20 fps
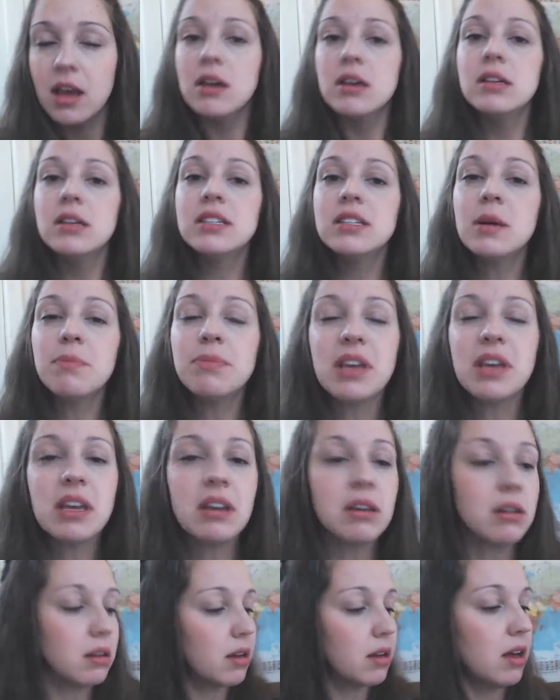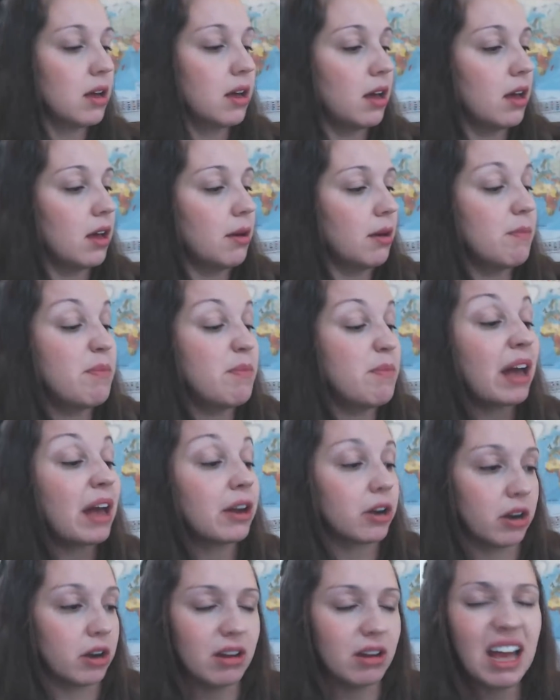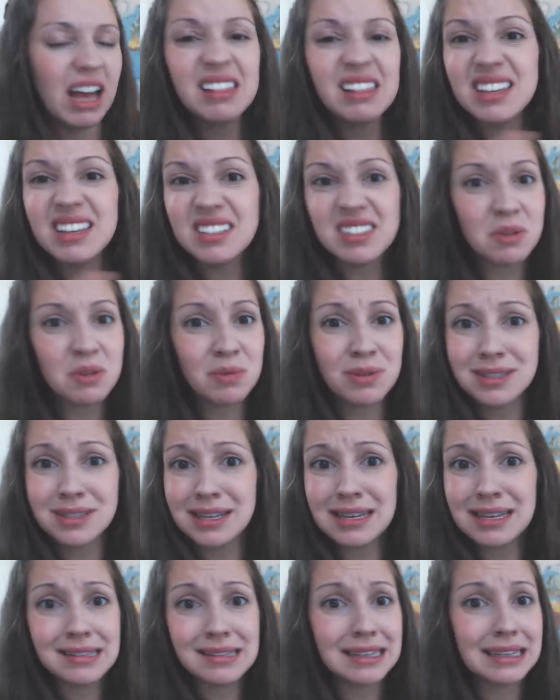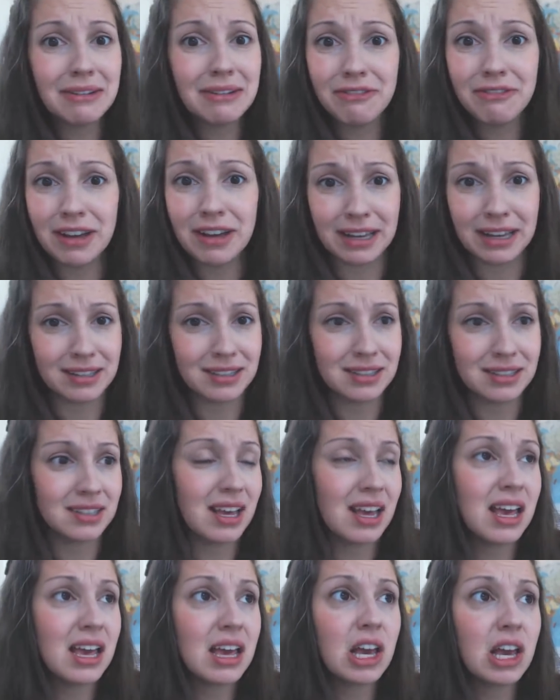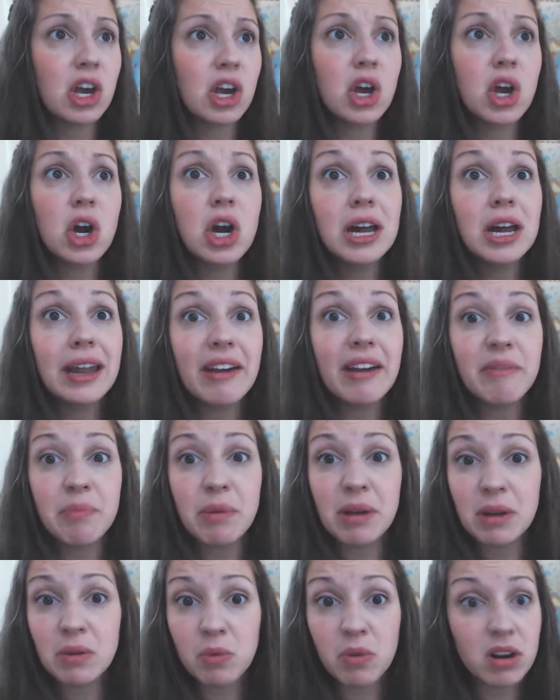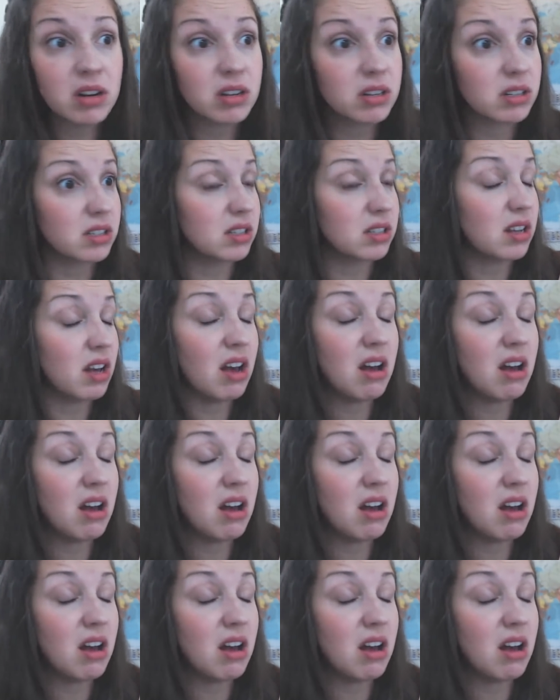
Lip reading: Something better. At least it was easy to fix. It could have been worse.